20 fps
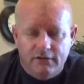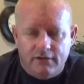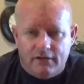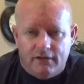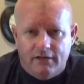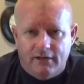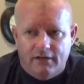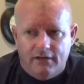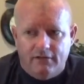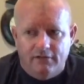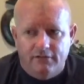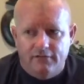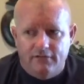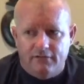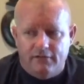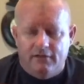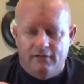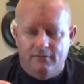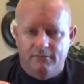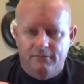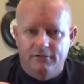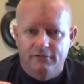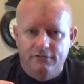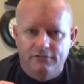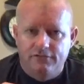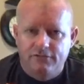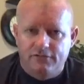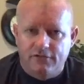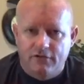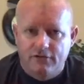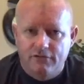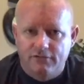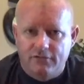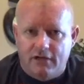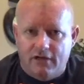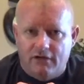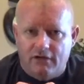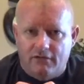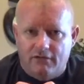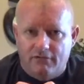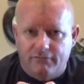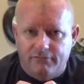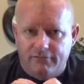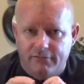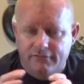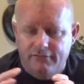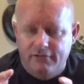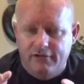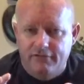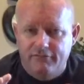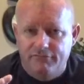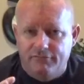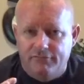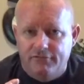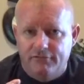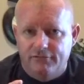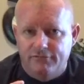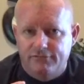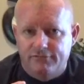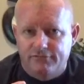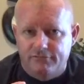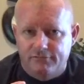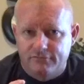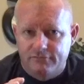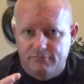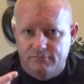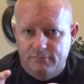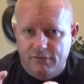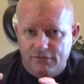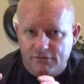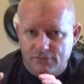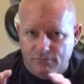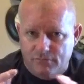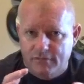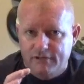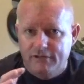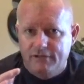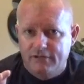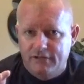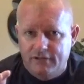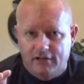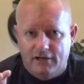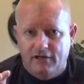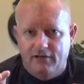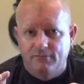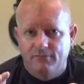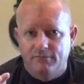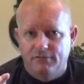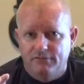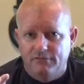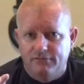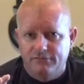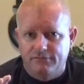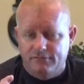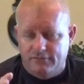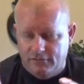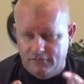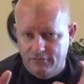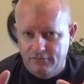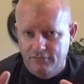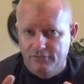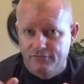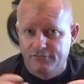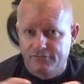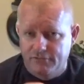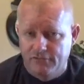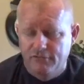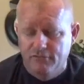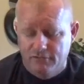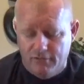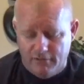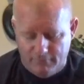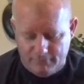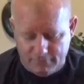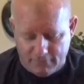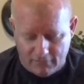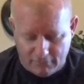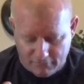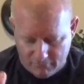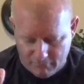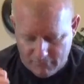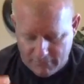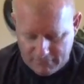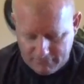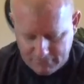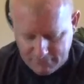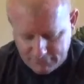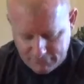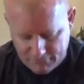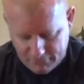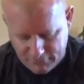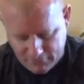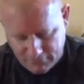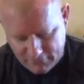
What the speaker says: And I'm going to show y'all the difference between the cameras, and you'll see what I'm talking about between the